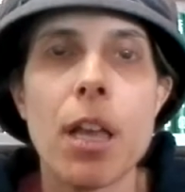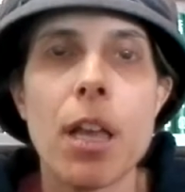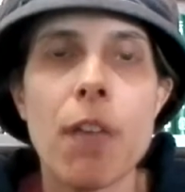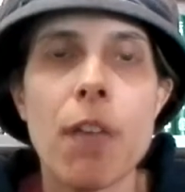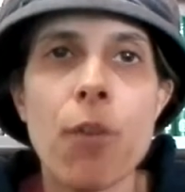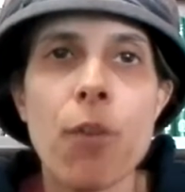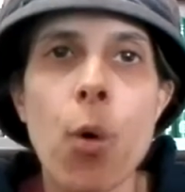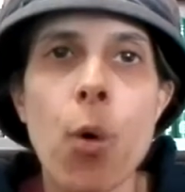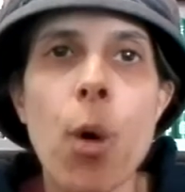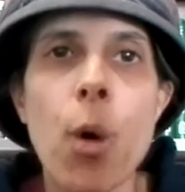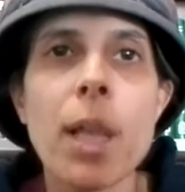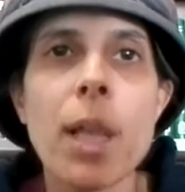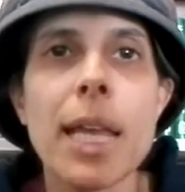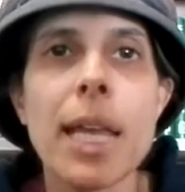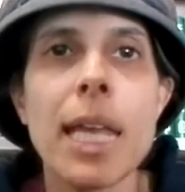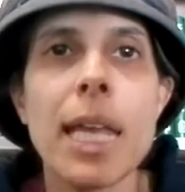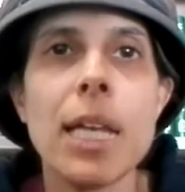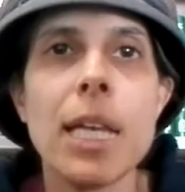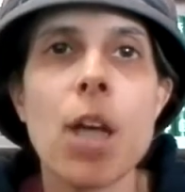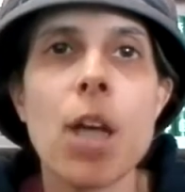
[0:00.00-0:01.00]
If all
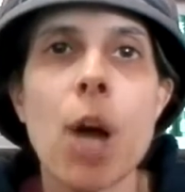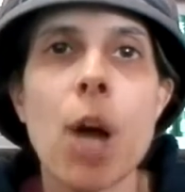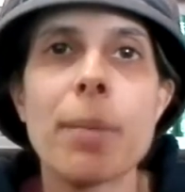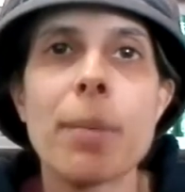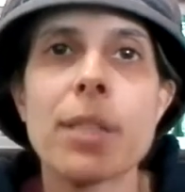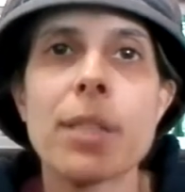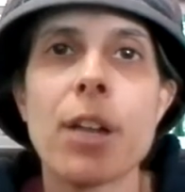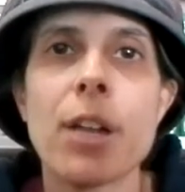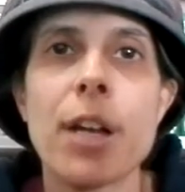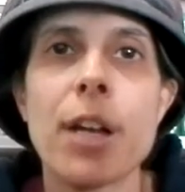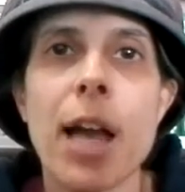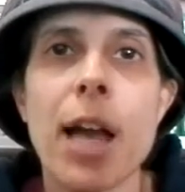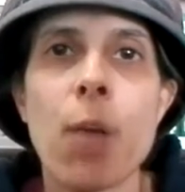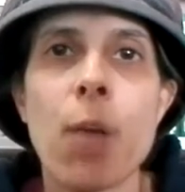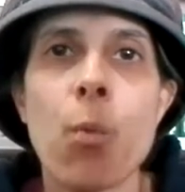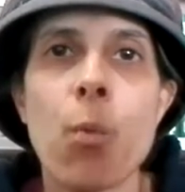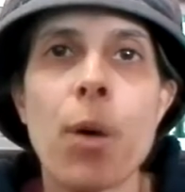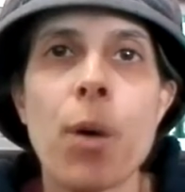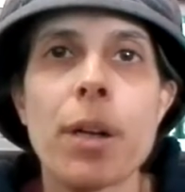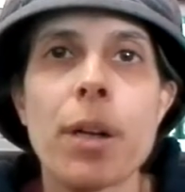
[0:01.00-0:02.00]
8 garments are
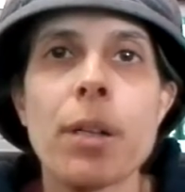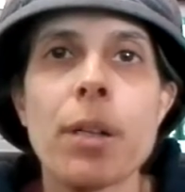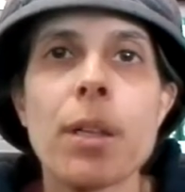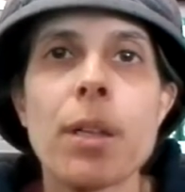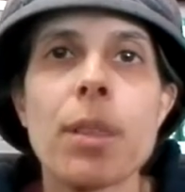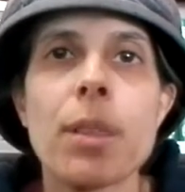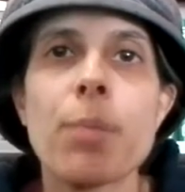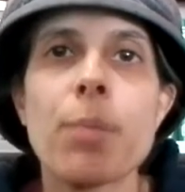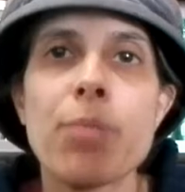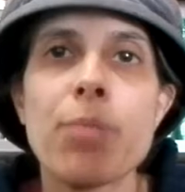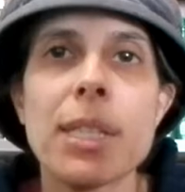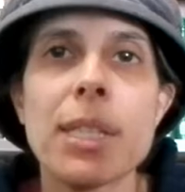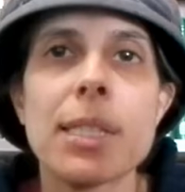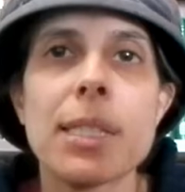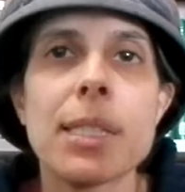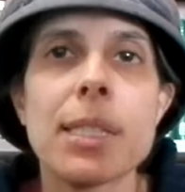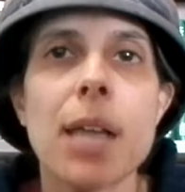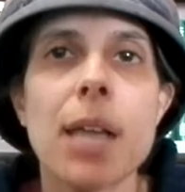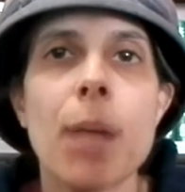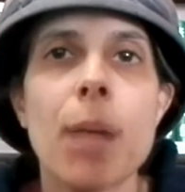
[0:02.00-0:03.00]
not worn, the
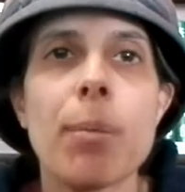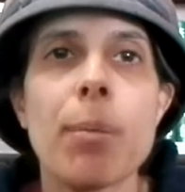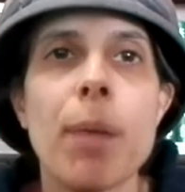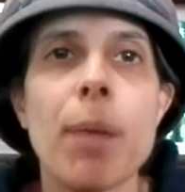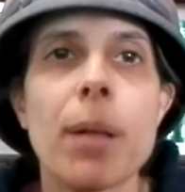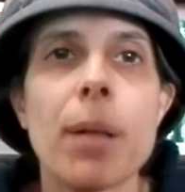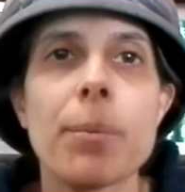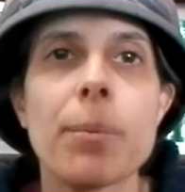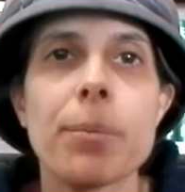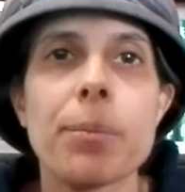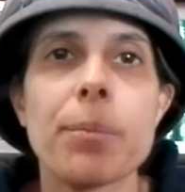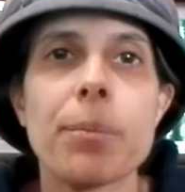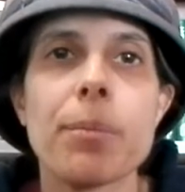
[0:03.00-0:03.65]
priest is culpable.